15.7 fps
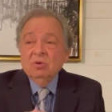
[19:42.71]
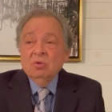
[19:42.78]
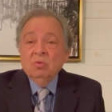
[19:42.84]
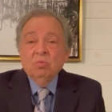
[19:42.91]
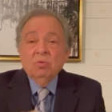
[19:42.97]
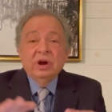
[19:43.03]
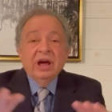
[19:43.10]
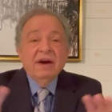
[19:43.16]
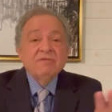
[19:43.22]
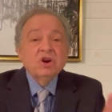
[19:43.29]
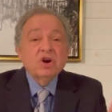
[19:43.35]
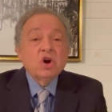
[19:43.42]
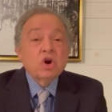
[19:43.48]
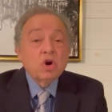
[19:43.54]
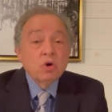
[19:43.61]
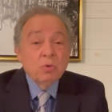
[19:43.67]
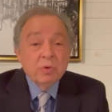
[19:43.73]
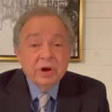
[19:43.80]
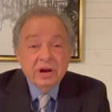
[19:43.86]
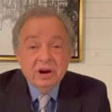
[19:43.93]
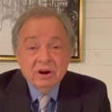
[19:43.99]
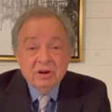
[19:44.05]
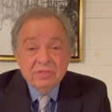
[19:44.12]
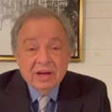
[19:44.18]
whatever
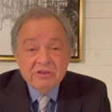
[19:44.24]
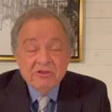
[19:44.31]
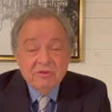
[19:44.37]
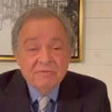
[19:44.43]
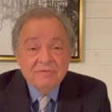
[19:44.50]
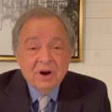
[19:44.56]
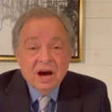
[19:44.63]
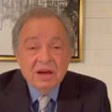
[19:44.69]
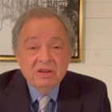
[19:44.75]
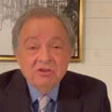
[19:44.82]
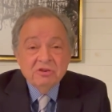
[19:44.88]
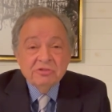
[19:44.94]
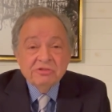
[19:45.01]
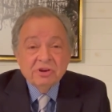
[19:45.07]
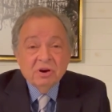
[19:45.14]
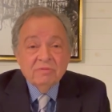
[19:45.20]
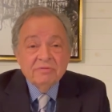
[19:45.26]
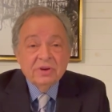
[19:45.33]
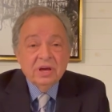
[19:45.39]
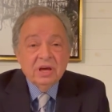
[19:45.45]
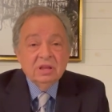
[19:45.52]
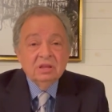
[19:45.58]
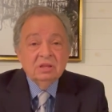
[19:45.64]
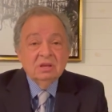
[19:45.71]
career that you find yourself
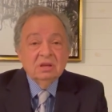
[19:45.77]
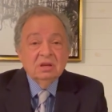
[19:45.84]
in,